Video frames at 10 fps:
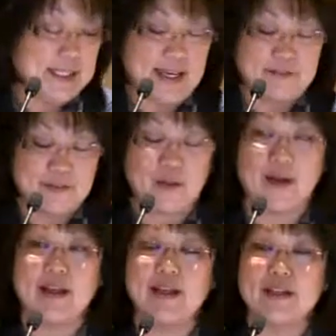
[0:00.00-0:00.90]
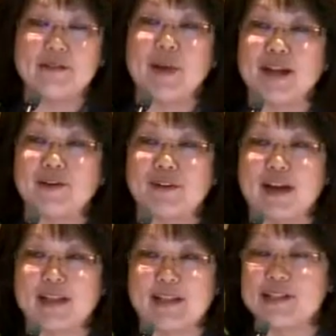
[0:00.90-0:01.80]
Okay, if there are any minor
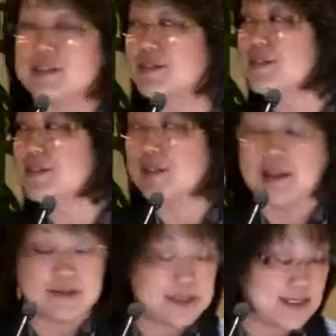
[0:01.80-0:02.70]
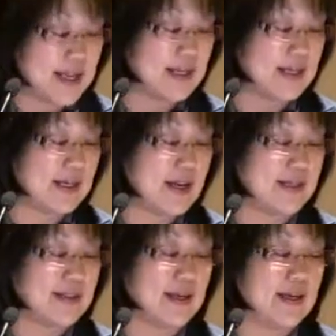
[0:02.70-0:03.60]
violations still outstanding
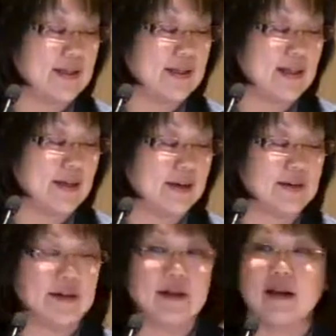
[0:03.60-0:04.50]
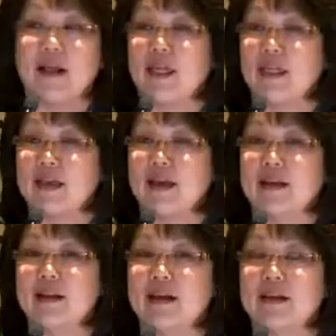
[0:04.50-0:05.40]
at the end there,
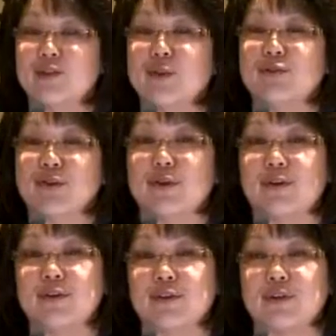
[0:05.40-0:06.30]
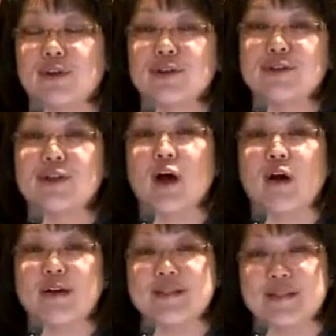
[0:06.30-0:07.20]
then it's referred over to the
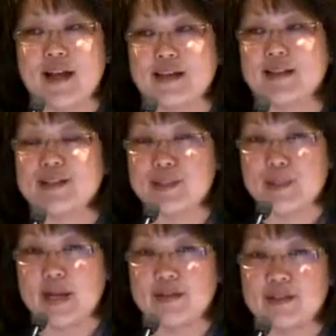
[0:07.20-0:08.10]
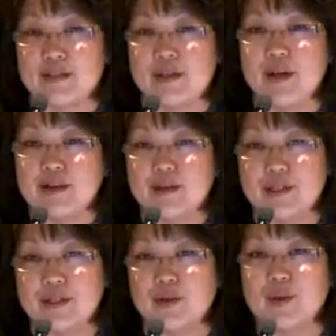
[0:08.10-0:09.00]
on-site inspection to
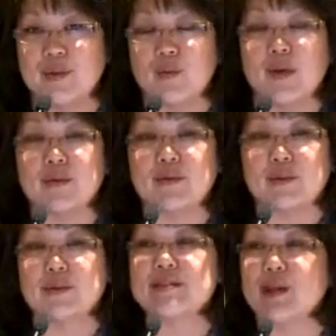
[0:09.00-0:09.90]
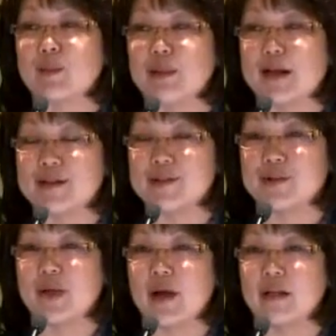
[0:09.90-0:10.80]
determine whether there is compliance
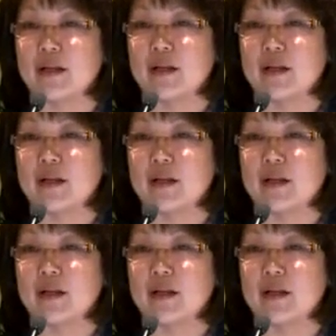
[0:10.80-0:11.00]
or not.